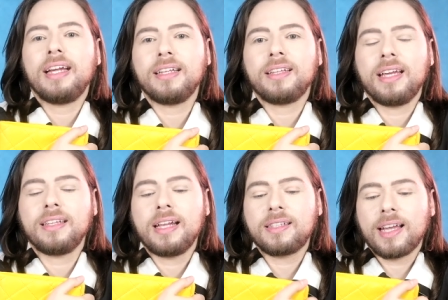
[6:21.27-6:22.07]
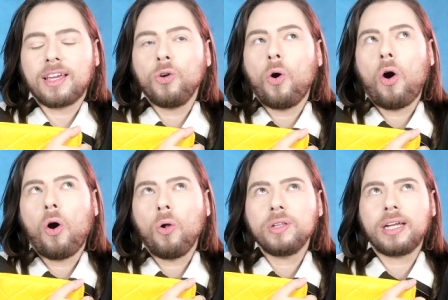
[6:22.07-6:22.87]
It, it, it's like you
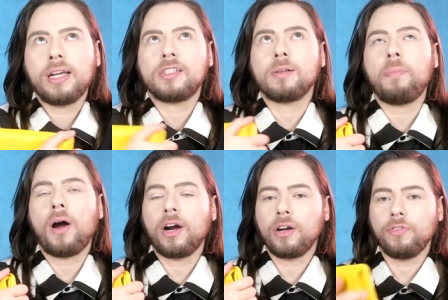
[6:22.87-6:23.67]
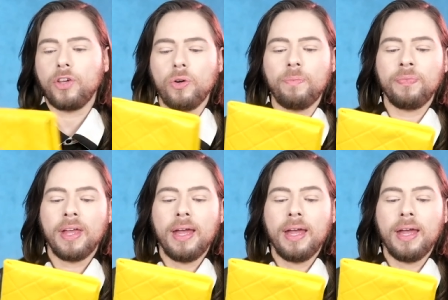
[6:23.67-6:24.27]
hold it and it's a part of you